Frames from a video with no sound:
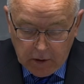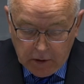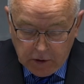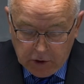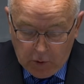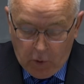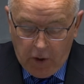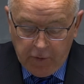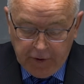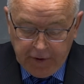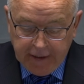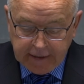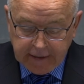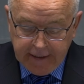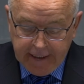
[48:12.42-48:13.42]
So on the
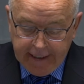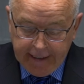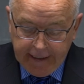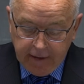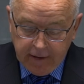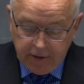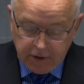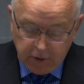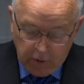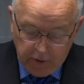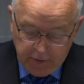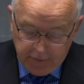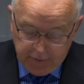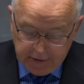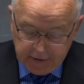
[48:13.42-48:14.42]
next day, and so
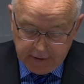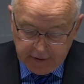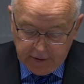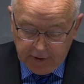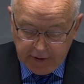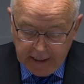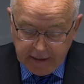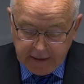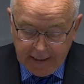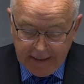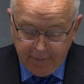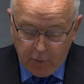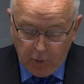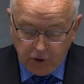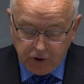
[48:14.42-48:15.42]
this is in the daytime
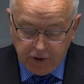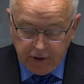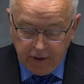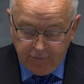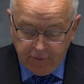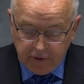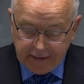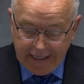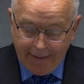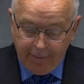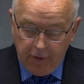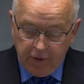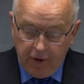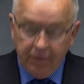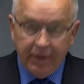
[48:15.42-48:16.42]
portion of the
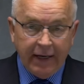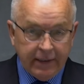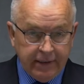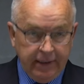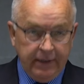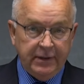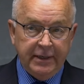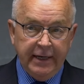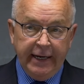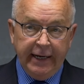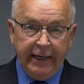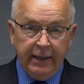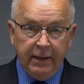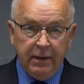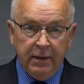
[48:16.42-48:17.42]
Sabbath on that 10th
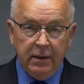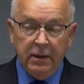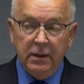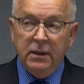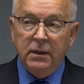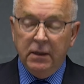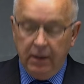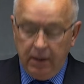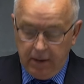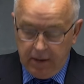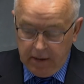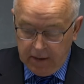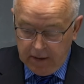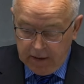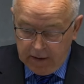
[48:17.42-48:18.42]
day.
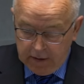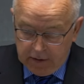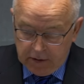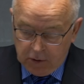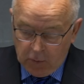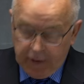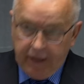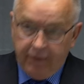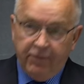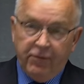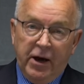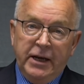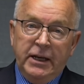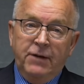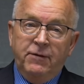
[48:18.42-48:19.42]
So we had
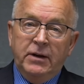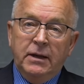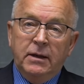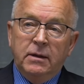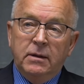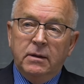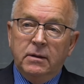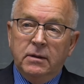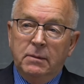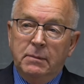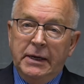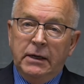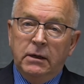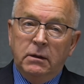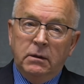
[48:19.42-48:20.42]
Friday evening, the
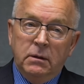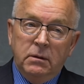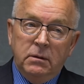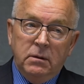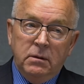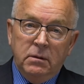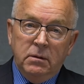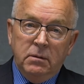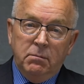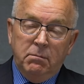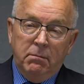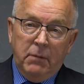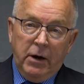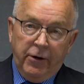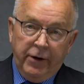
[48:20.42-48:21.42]
meal,
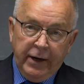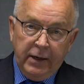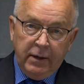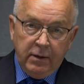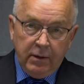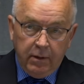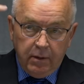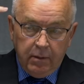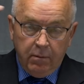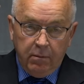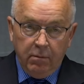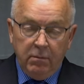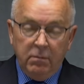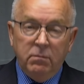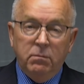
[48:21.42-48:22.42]
Mary
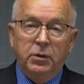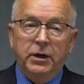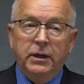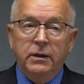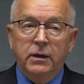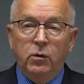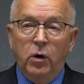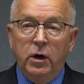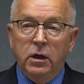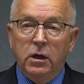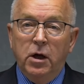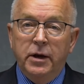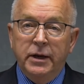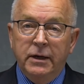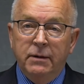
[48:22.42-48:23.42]
putting the oil
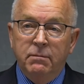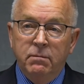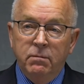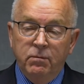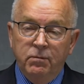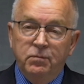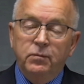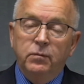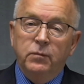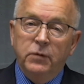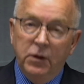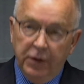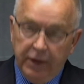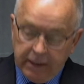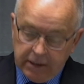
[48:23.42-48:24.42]
on him.
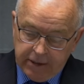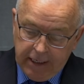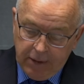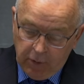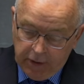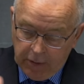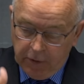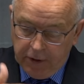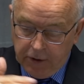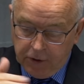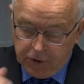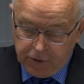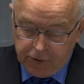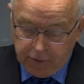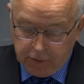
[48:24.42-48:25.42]
Then the next day when he went into
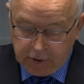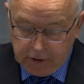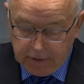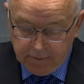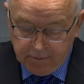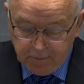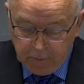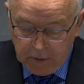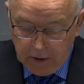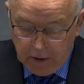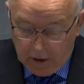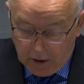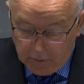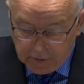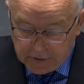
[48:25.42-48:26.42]
Jerusalem
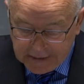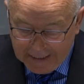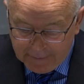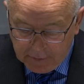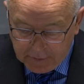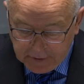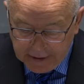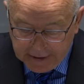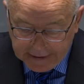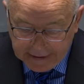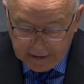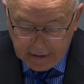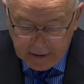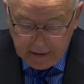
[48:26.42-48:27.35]
on the Sabbath day,